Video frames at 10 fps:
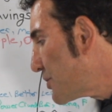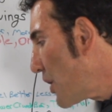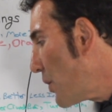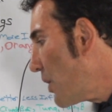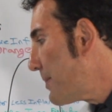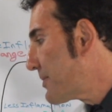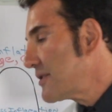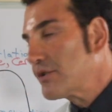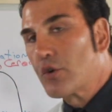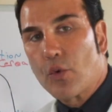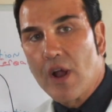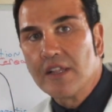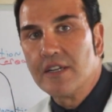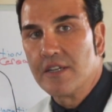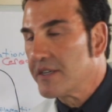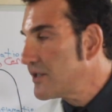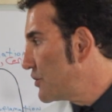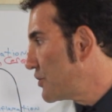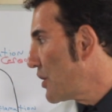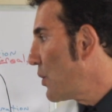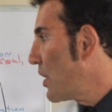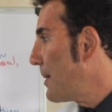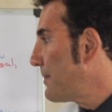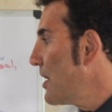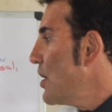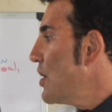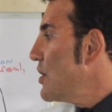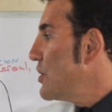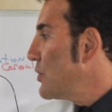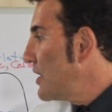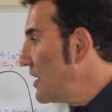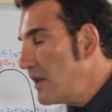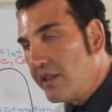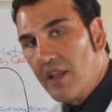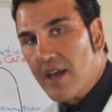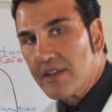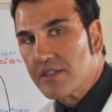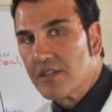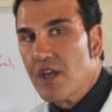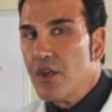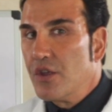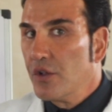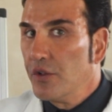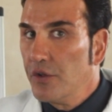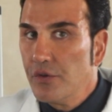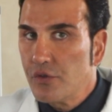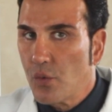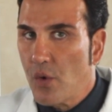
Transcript: show up because ghrelin doesn't show up. You eat less, you lose